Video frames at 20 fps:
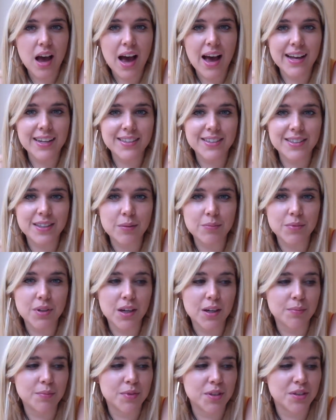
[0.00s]
And
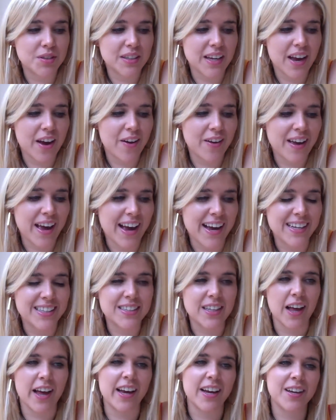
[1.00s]
sometimes you say, okay, it's
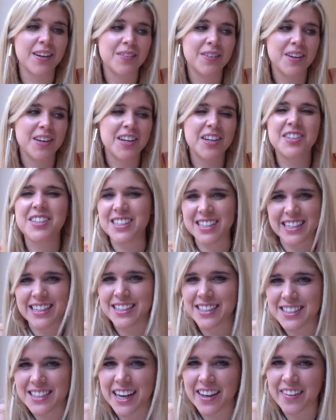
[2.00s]
like, you didn't need
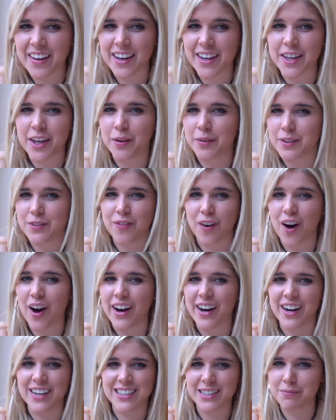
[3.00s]
to say thank you, it's
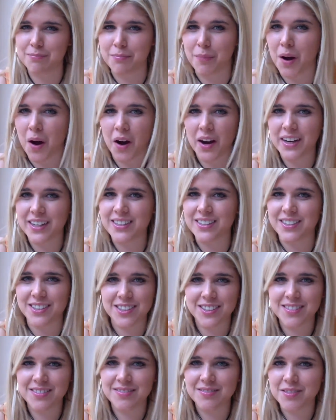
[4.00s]
fine. I didn't mind
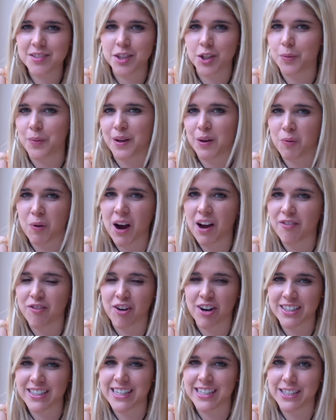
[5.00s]
doing whatever
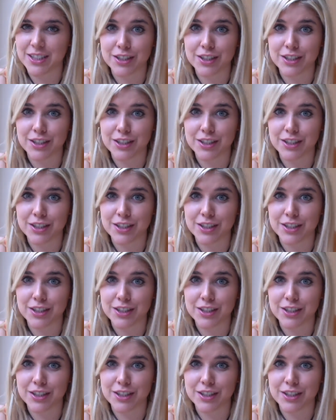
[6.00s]
I did.